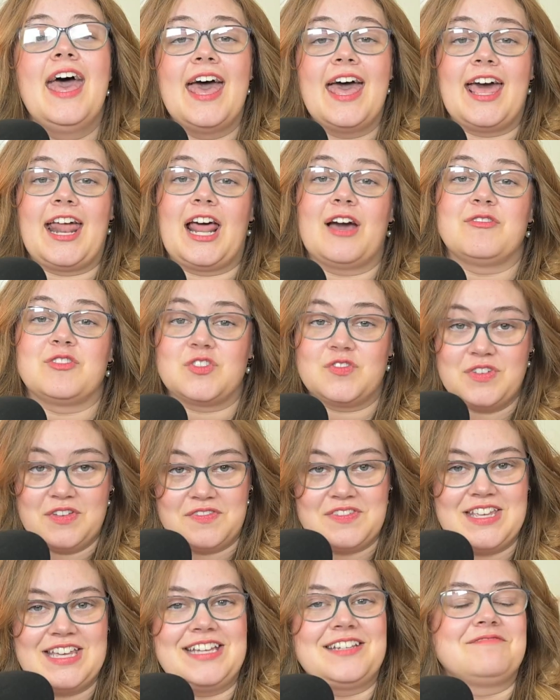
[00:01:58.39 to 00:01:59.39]
And I was
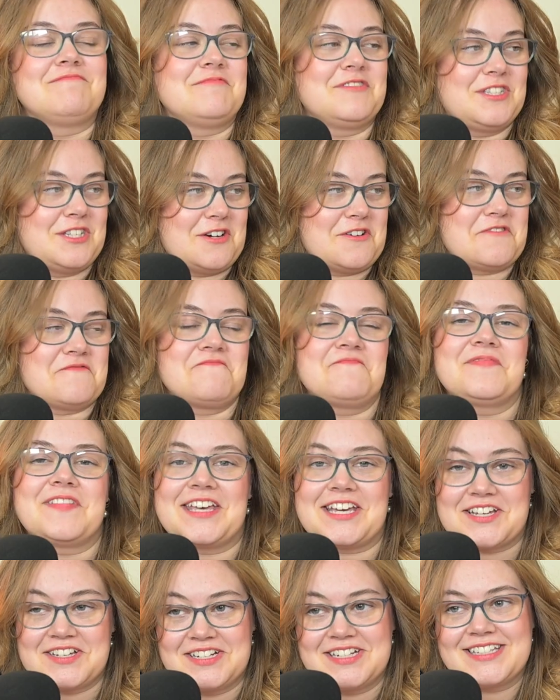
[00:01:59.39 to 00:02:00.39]
15. So
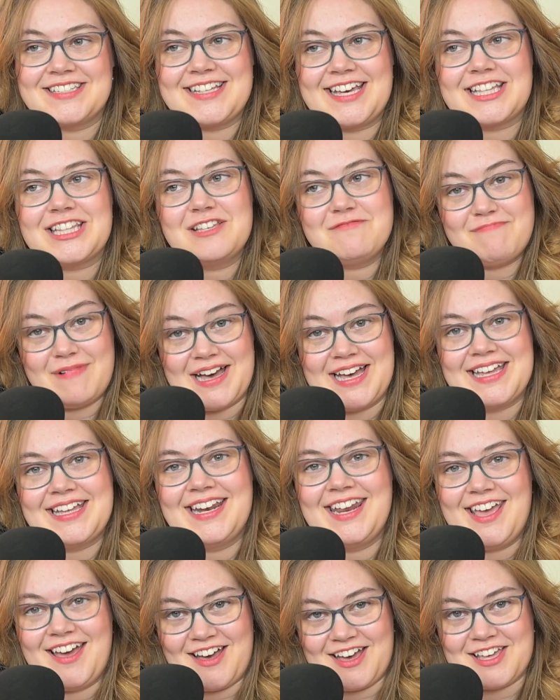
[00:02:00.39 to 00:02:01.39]
I couldn't exactly buy
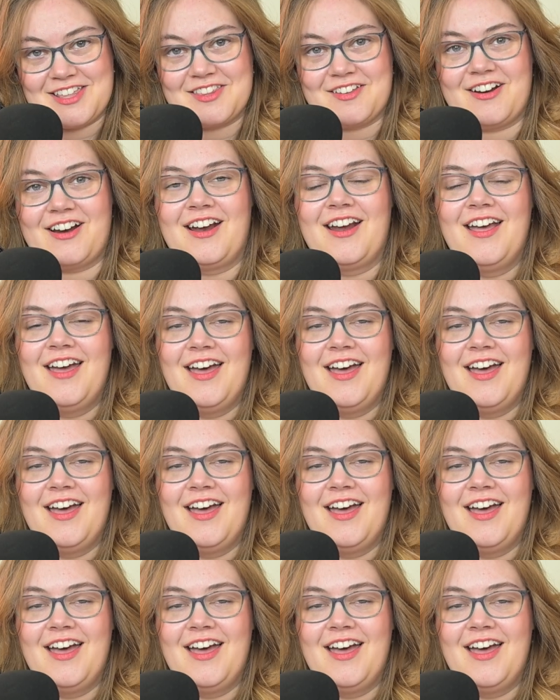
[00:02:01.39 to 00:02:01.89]
any either.